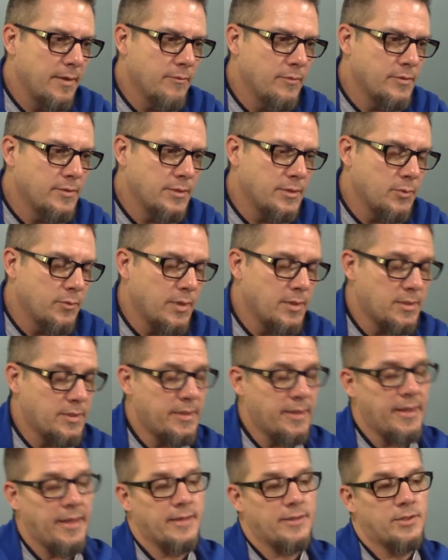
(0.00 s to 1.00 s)
situation.
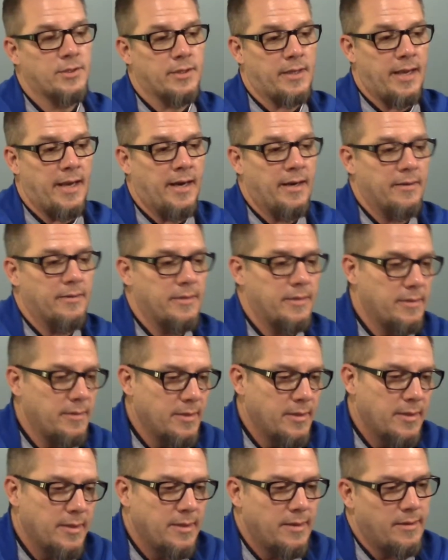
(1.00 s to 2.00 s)
Now that took out of
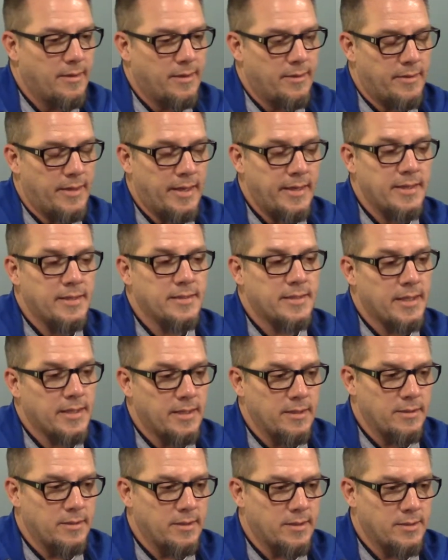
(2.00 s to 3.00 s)
that didn't take
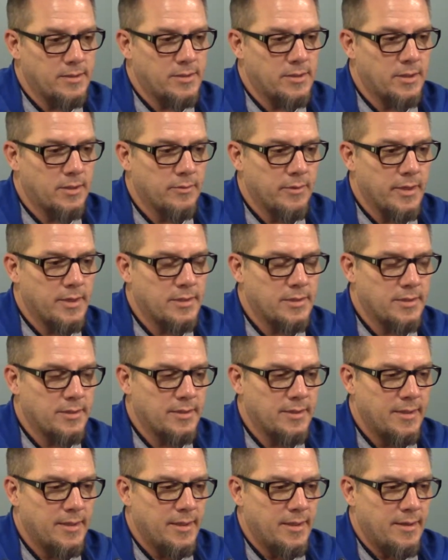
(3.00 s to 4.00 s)
into
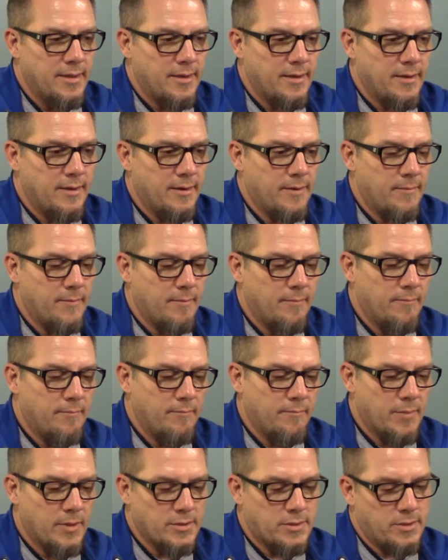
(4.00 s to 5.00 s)
consideration
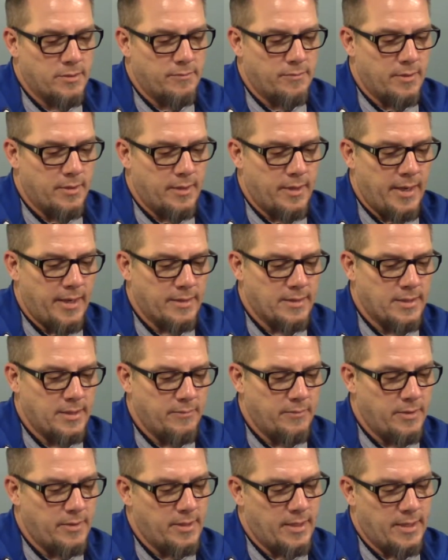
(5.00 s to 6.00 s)
much of the
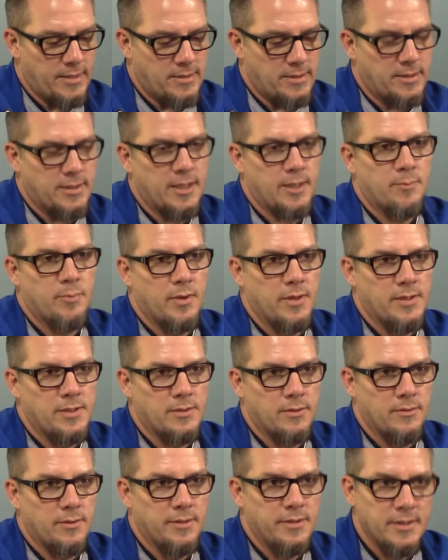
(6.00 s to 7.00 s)
activity that has to take place
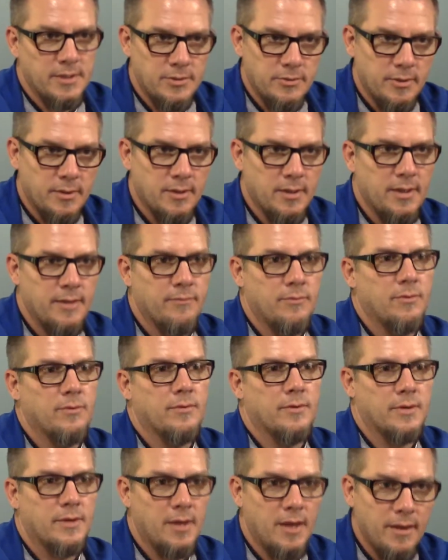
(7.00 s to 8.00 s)
on the district level or
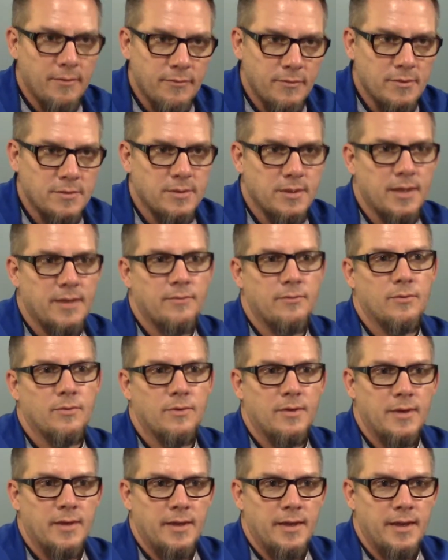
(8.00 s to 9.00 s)
the conference
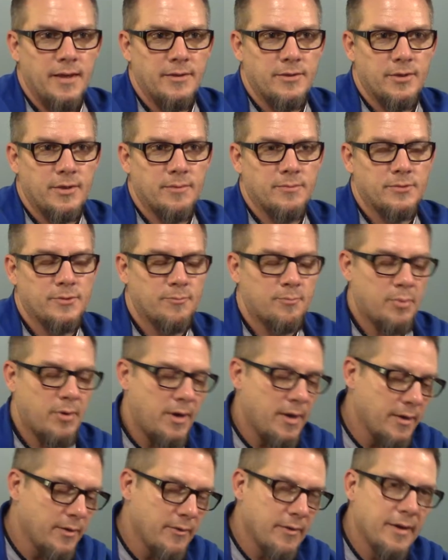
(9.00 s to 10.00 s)
level in terms of
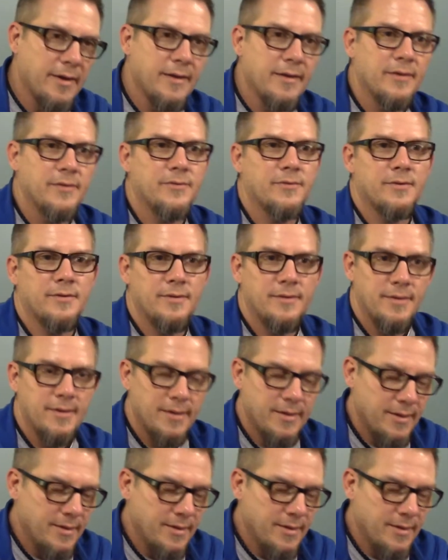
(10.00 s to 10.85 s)
progress and